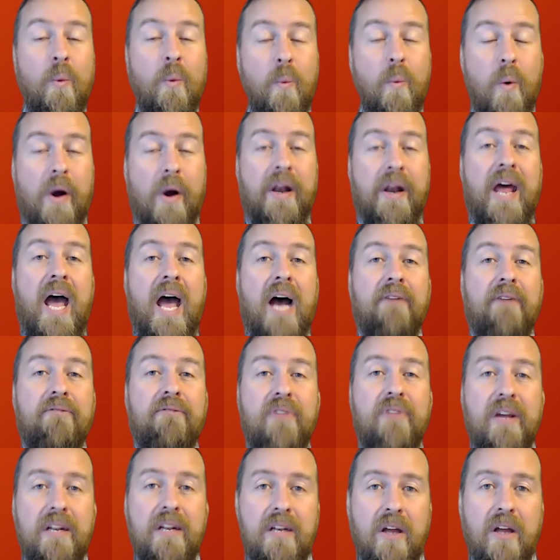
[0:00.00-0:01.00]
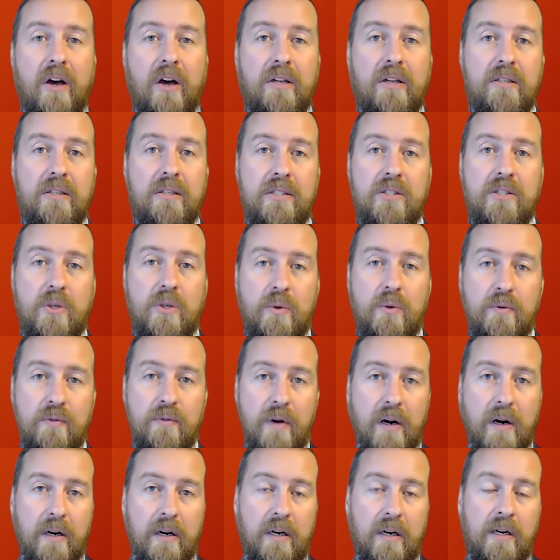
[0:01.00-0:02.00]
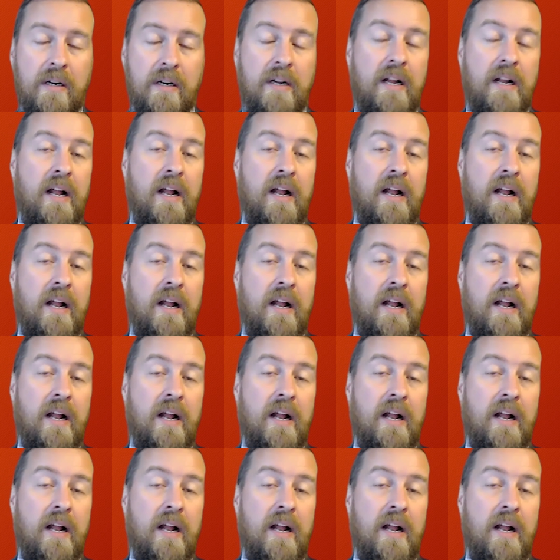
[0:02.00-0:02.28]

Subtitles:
what have they done so far.